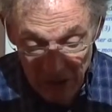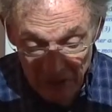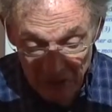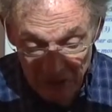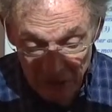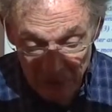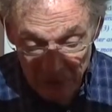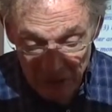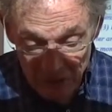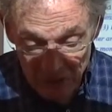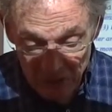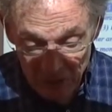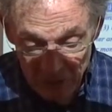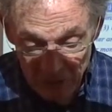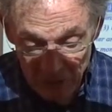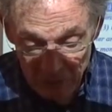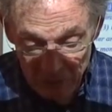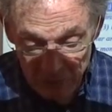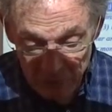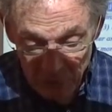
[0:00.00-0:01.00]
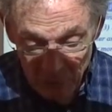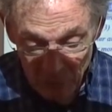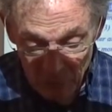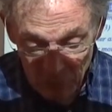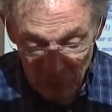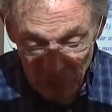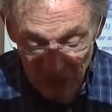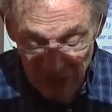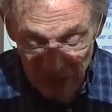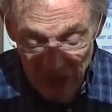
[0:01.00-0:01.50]
asymmetric and
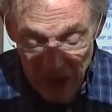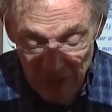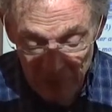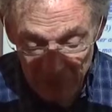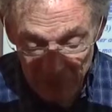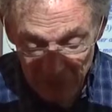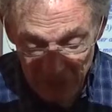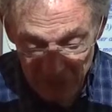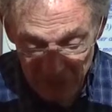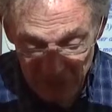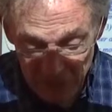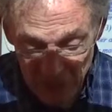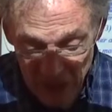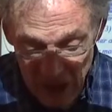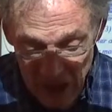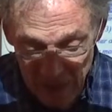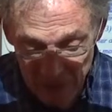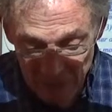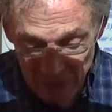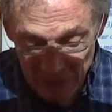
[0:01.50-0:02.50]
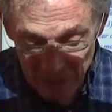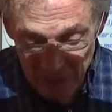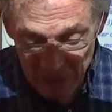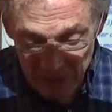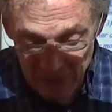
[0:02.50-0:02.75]
prolate oblate tops